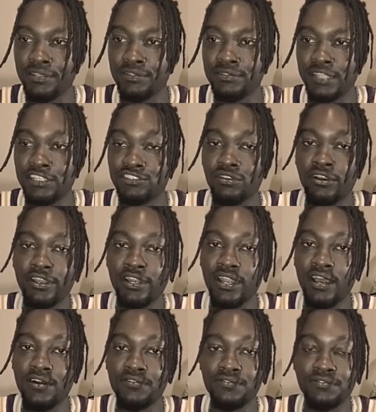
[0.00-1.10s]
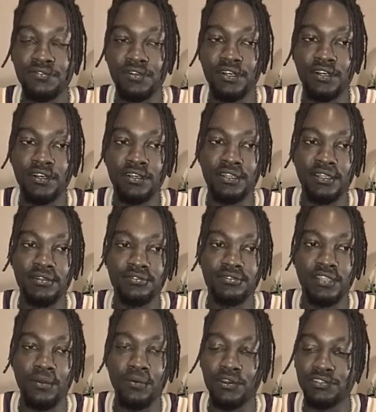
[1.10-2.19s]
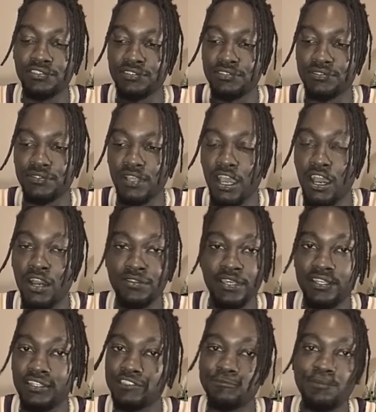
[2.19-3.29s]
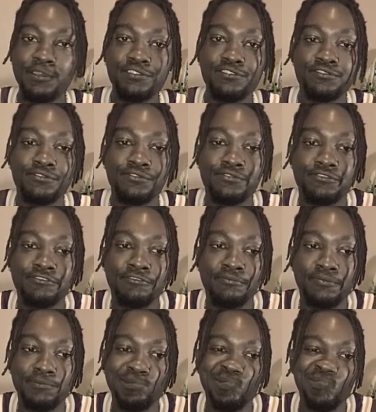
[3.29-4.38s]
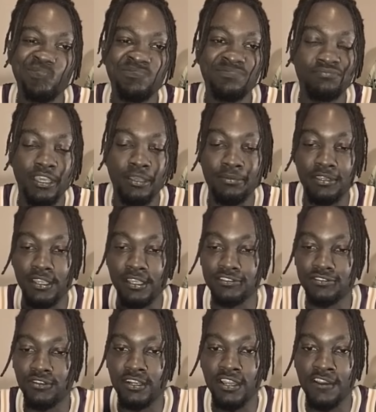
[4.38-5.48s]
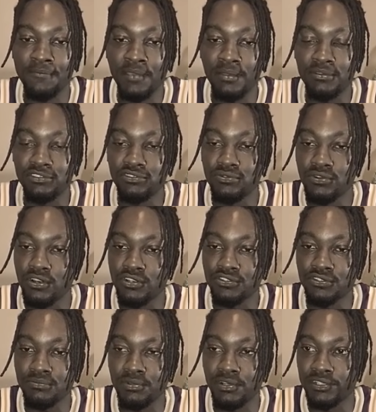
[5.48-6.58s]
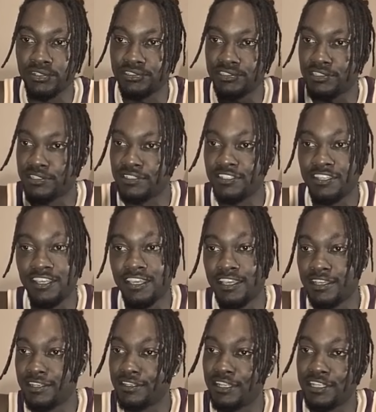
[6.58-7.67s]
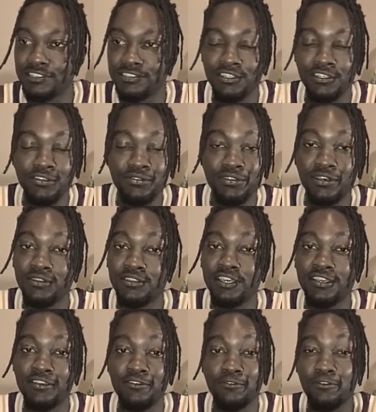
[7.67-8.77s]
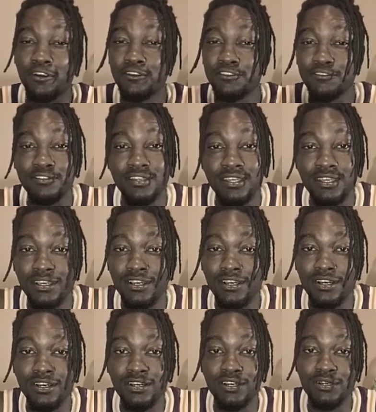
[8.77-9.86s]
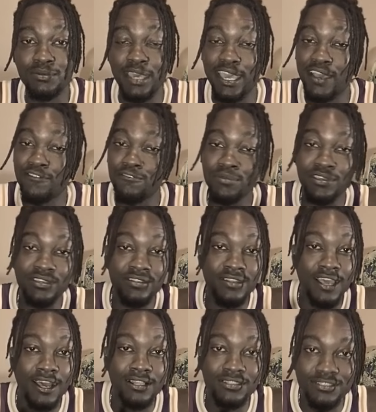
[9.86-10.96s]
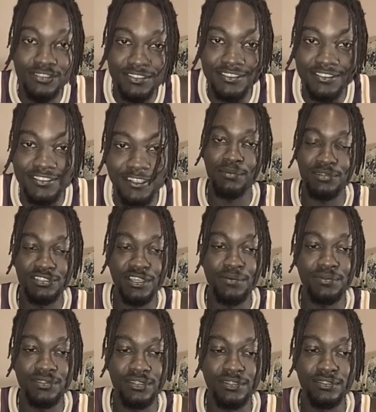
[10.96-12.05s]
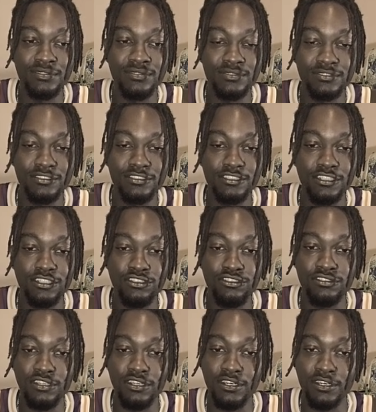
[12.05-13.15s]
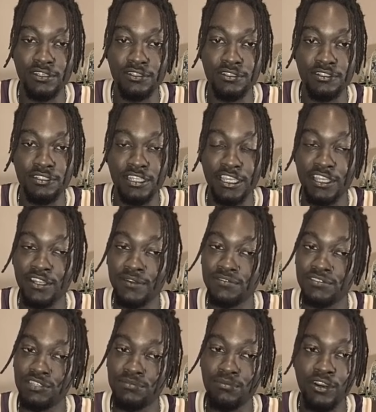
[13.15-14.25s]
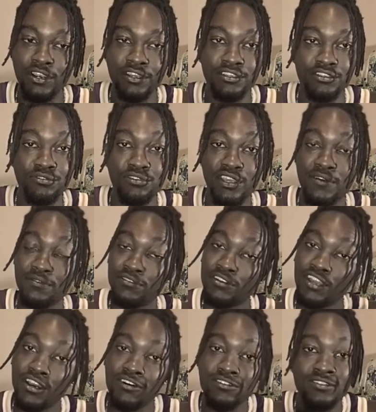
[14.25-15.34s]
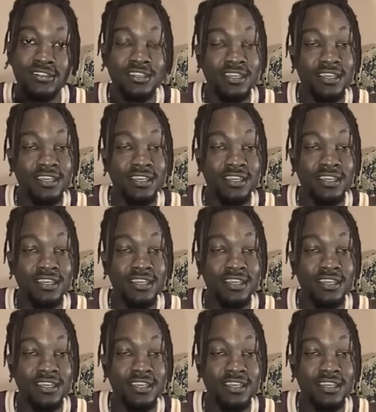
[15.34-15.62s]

didn't, they started off... Uh, It wasn't all that expensive. Maybe they started off maybe two hundred bucks, and next thing you know, they worth um, half a million dollars. I mean, it's everything. Because uh, the N F T market, you never know